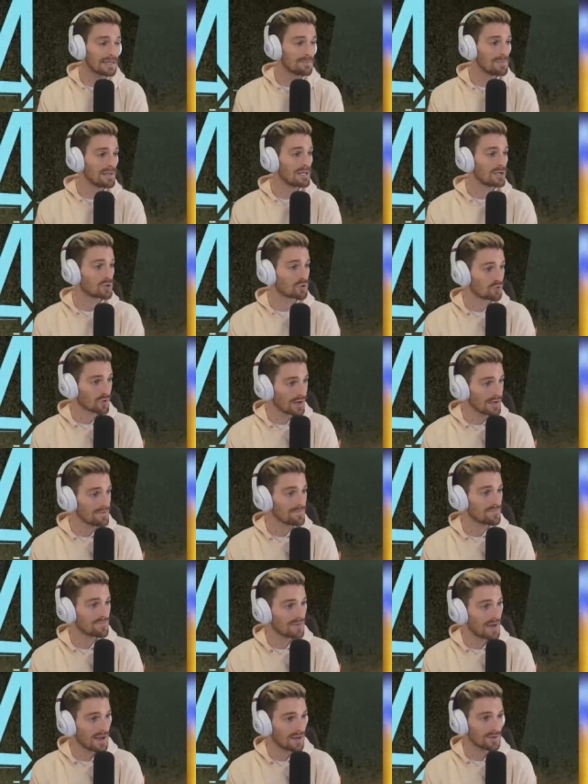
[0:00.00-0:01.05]
be great
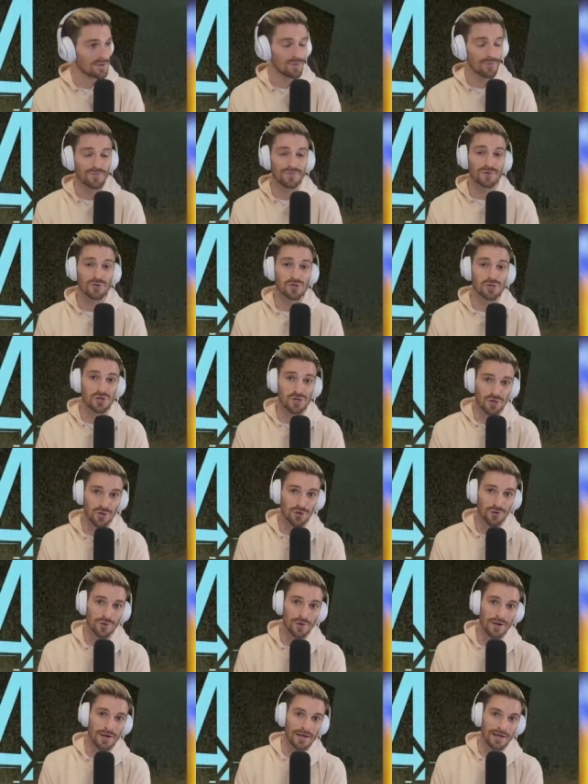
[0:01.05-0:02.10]
value for
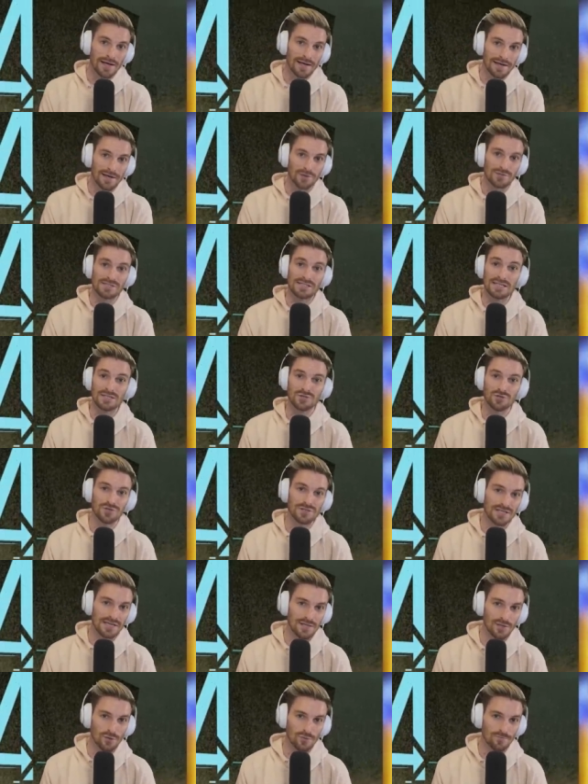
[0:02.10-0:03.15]
sure. Now, Sentry is
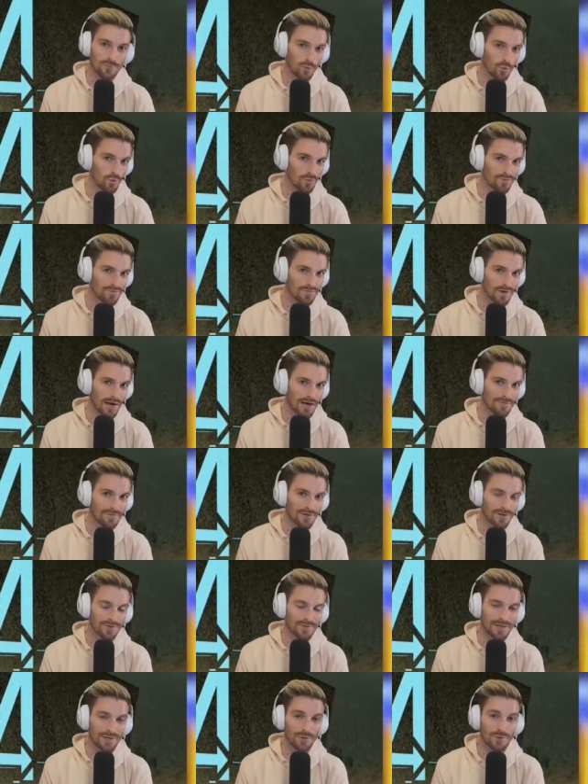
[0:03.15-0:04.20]
a new pool 5
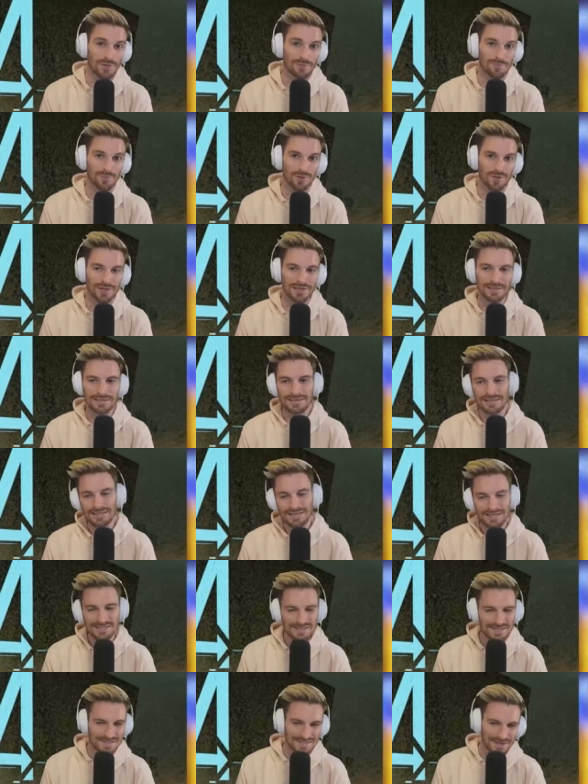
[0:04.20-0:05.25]
card that you can play
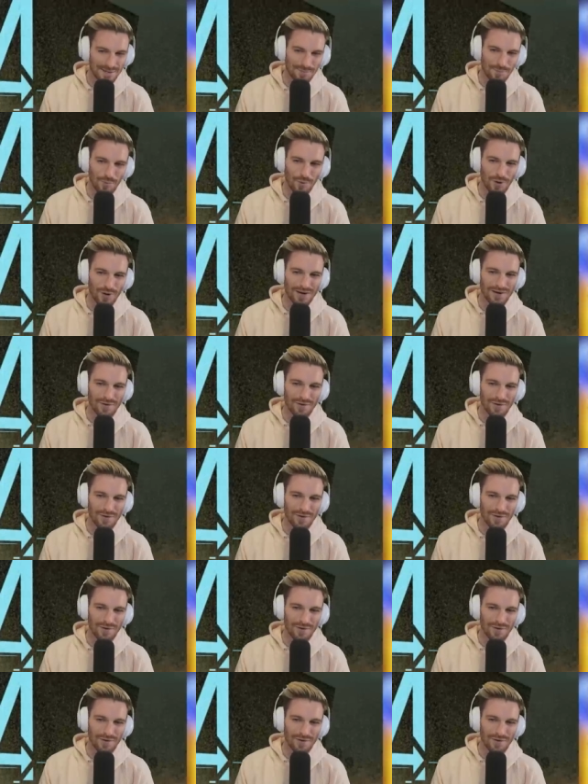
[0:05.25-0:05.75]
somewhat